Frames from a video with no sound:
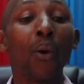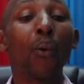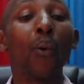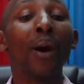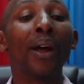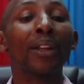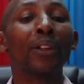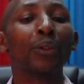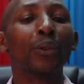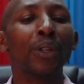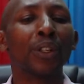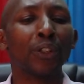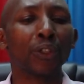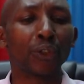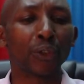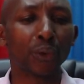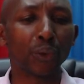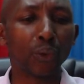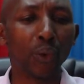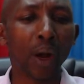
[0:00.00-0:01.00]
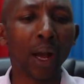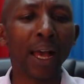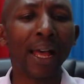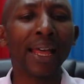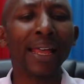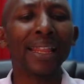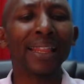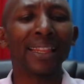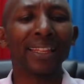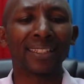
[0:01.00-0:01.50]
were to ensure
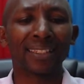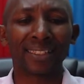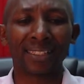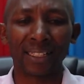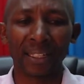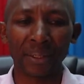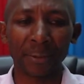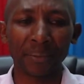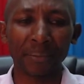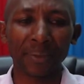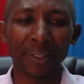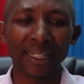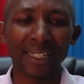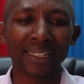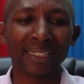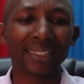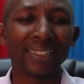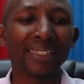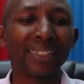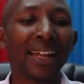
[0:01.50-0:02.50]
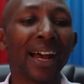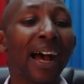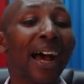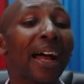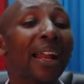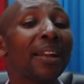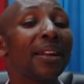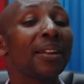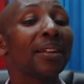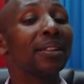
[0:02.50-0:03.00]
the same is
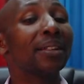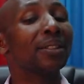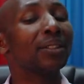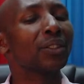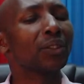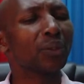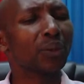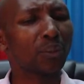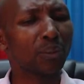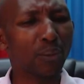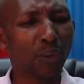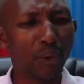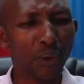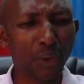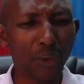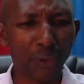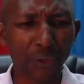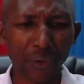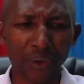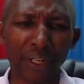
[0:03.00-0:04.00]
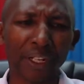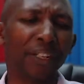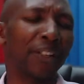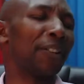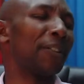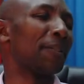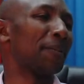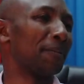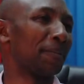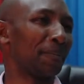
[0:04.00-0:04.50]
done
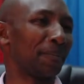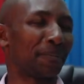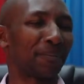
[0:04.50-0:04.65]
smoothly.